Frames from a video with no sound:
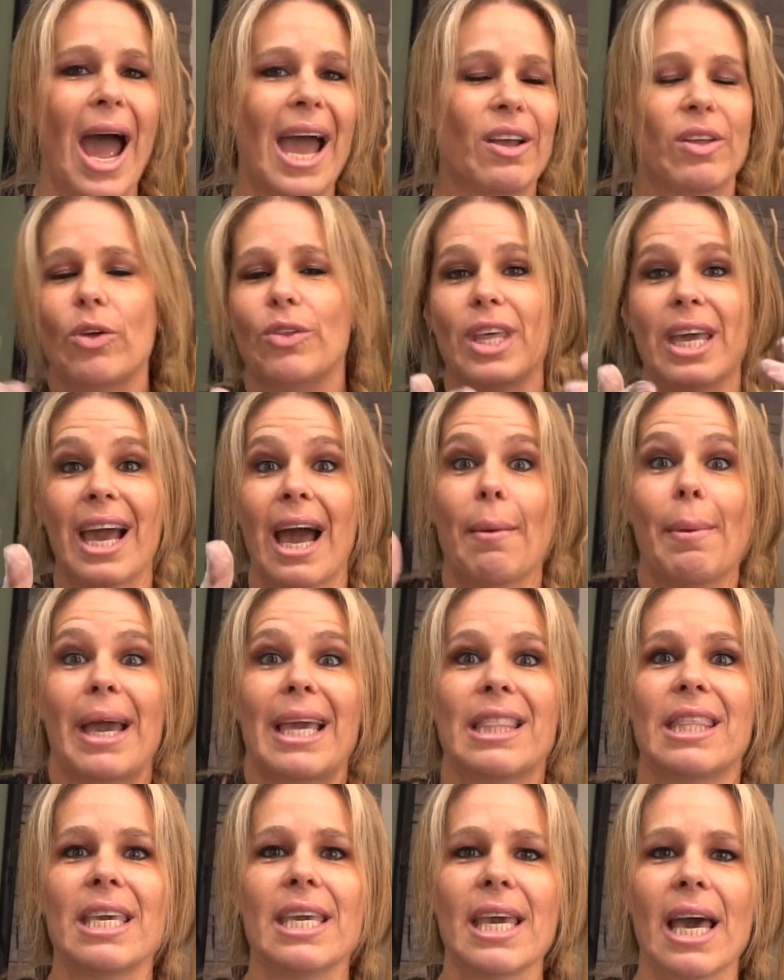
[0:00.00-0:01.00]
or they have
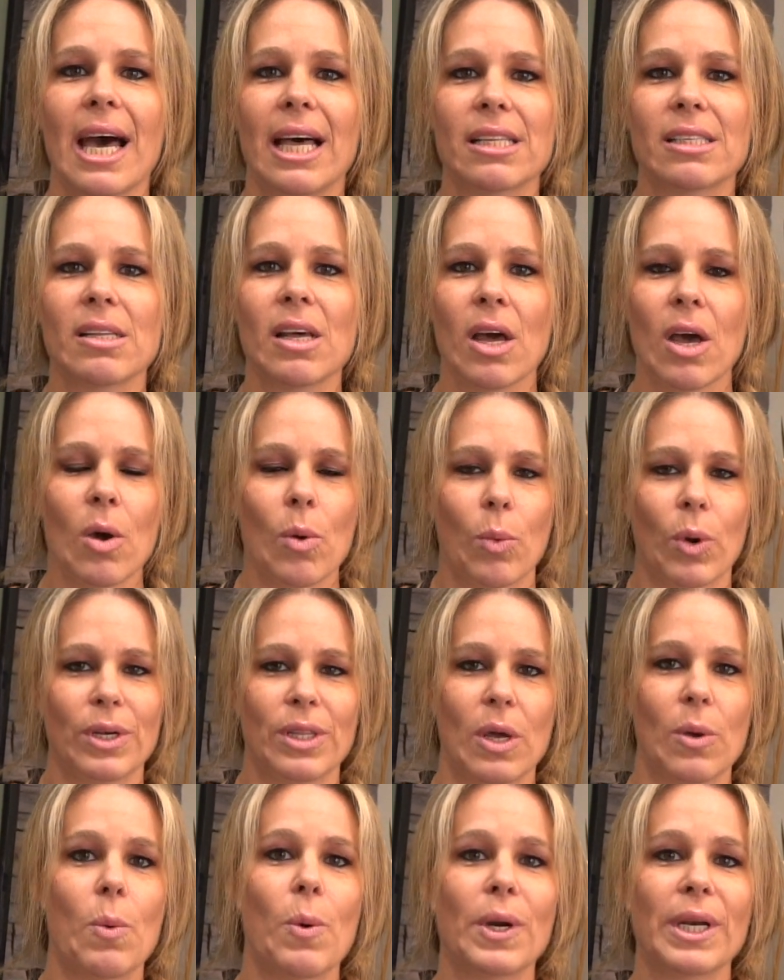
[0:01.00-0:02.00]
ideas, what
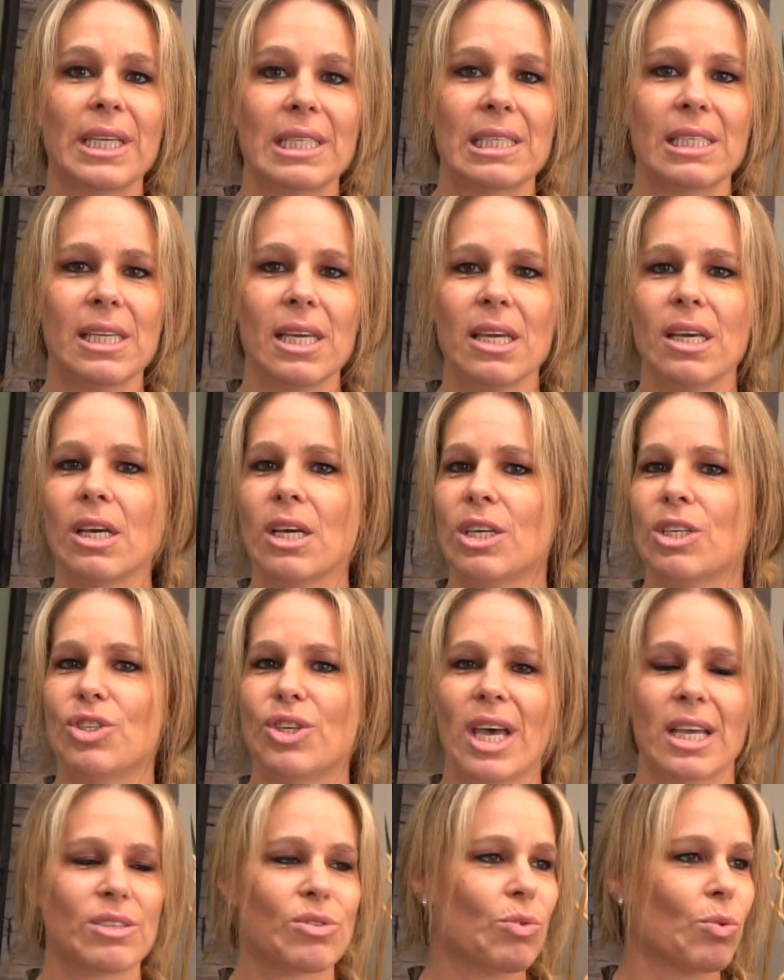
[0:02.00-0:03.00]
they want to see,
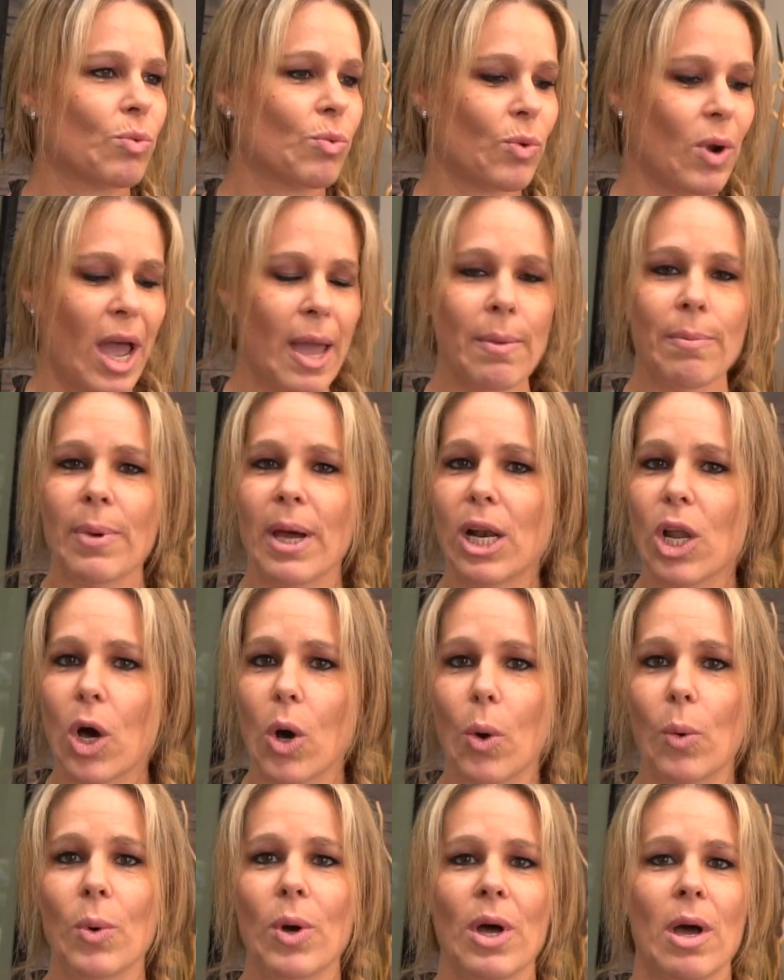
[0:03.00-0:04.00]
just right
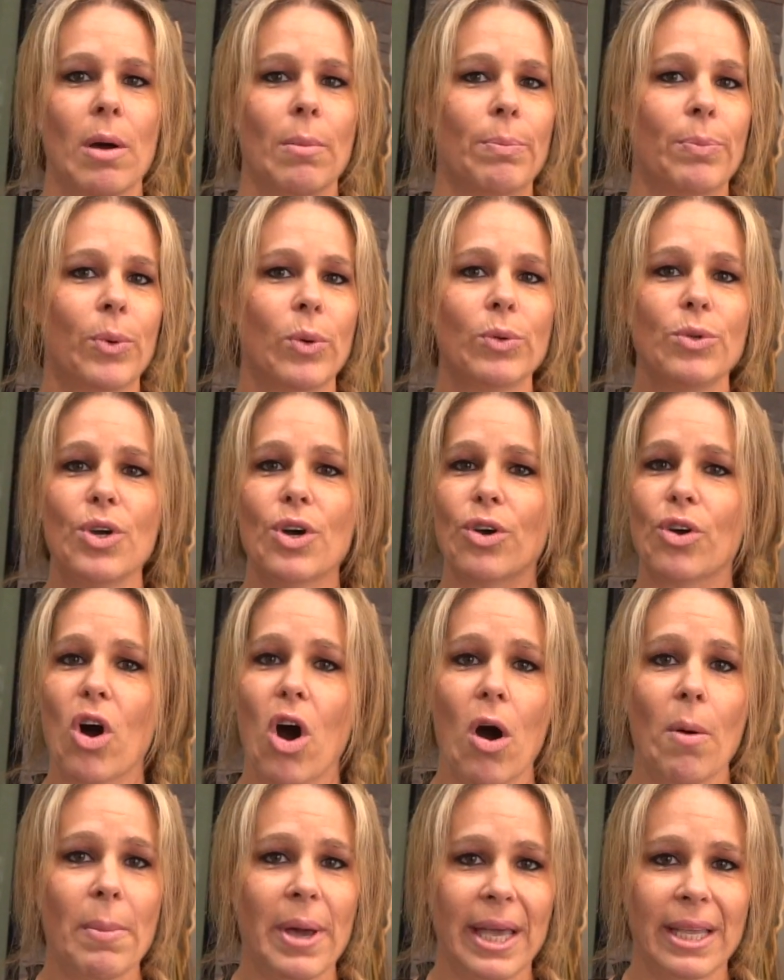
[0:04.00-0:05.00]
below, put your
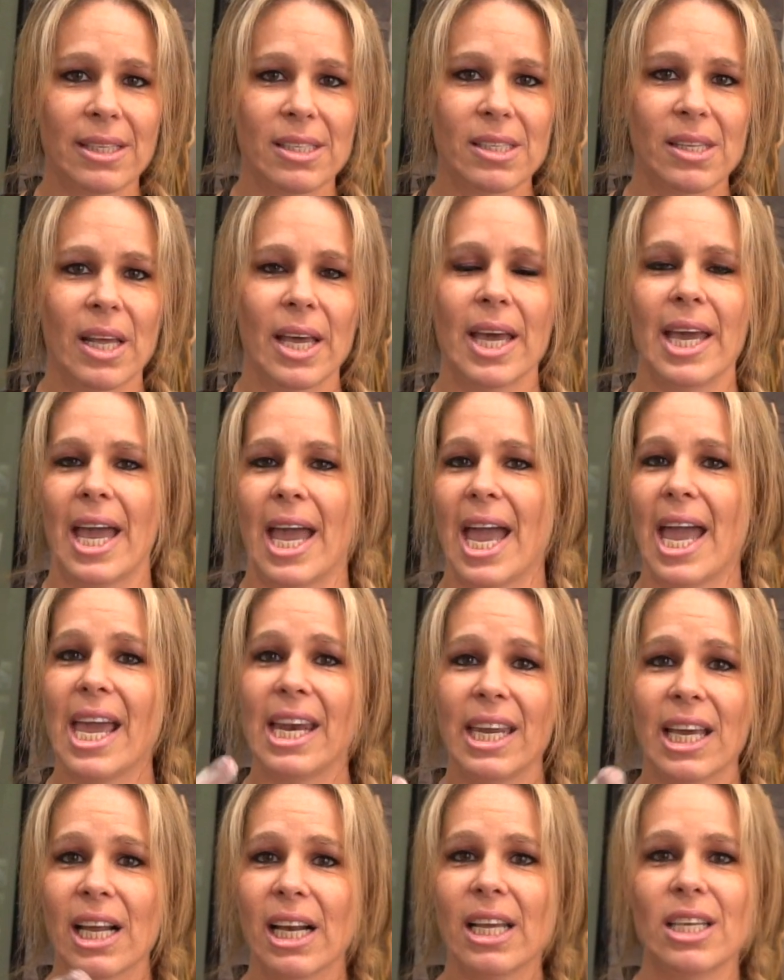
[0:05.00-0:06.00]
comments en
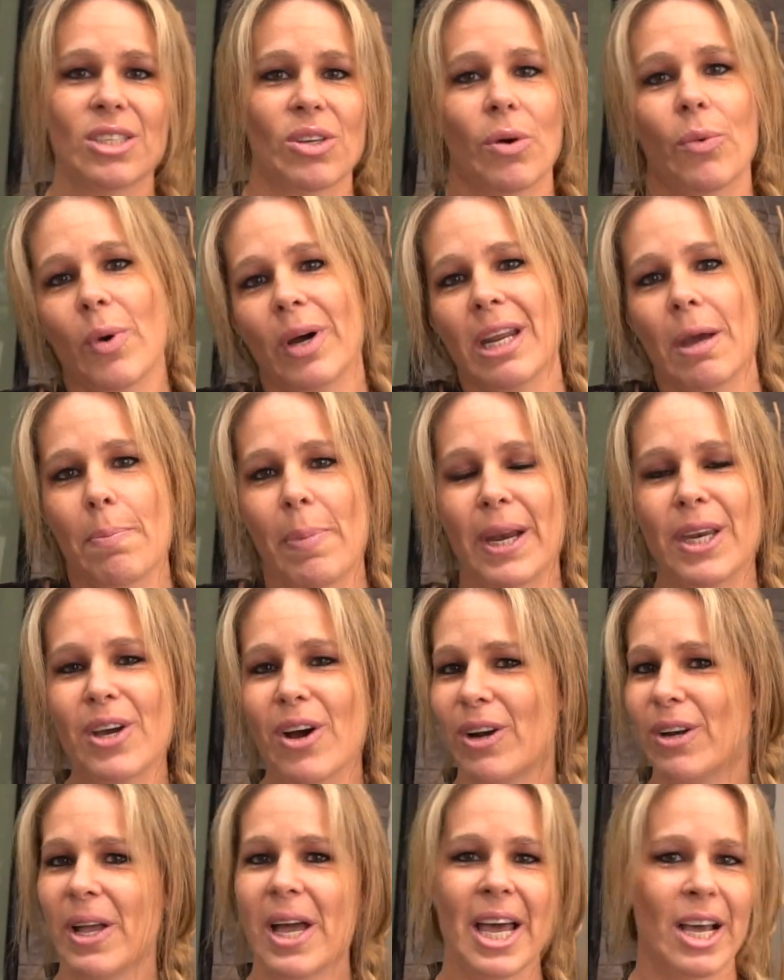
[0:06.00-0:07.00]
English o en
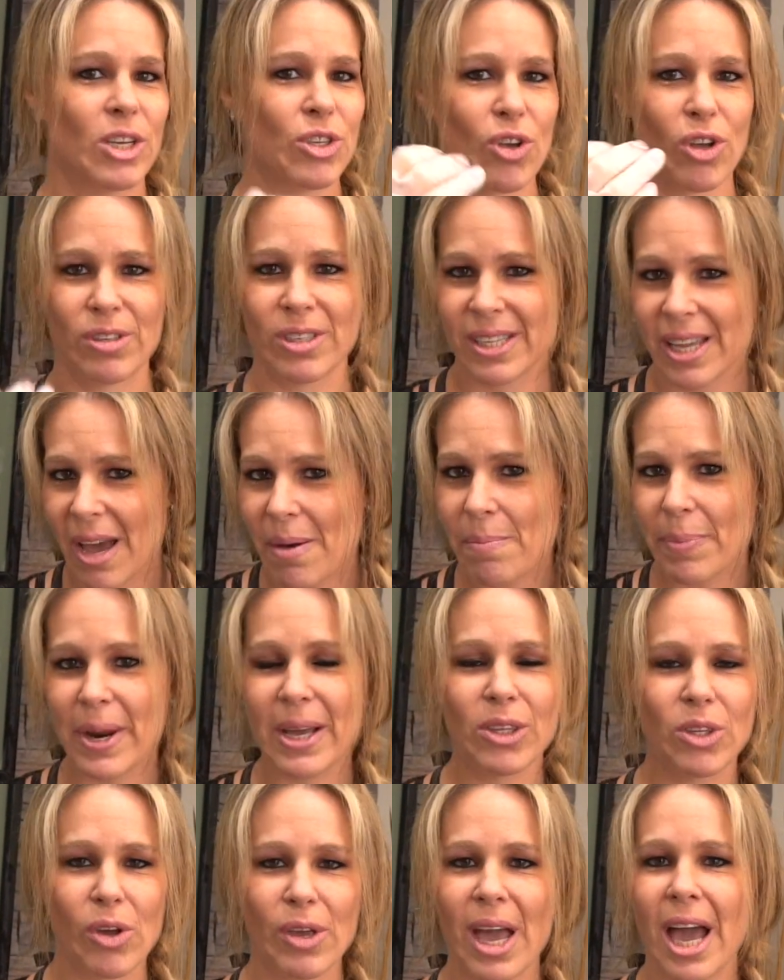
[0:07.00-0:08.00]
español. Yo siempre
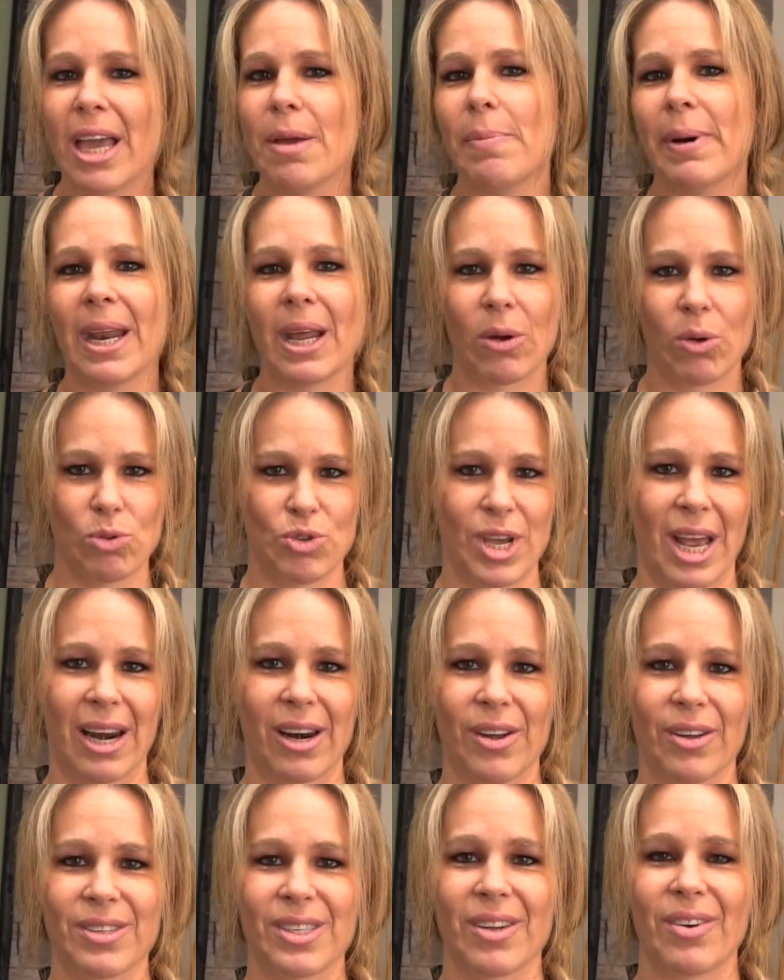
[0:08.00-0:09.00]
estoy ahí para
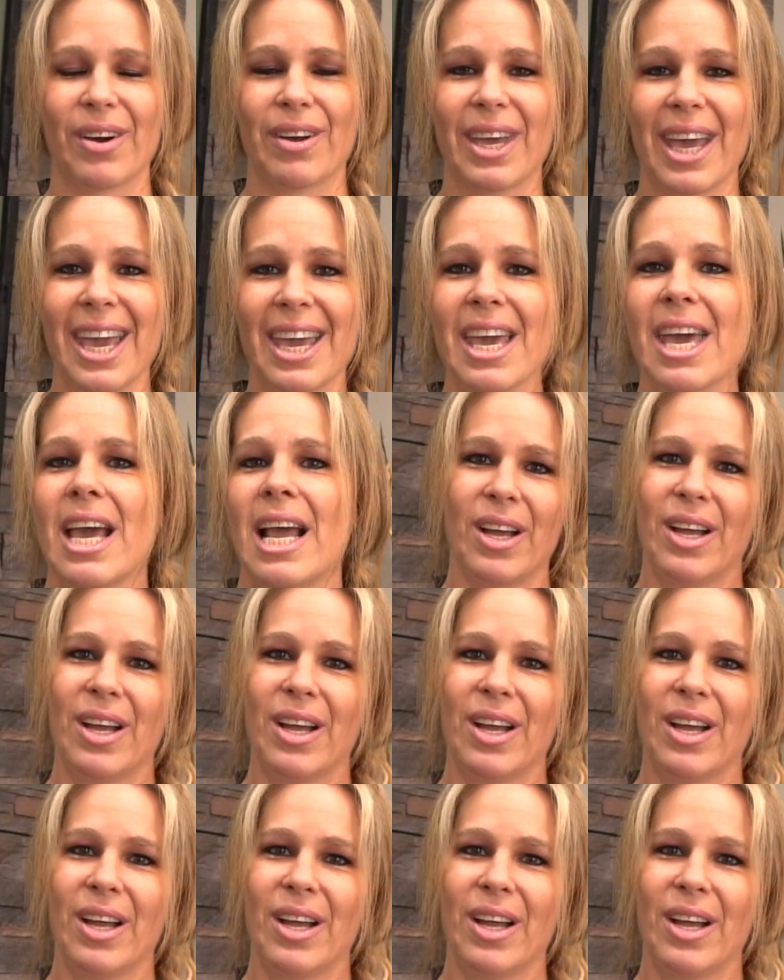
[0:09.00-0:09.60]
escucharlos, ¿ok?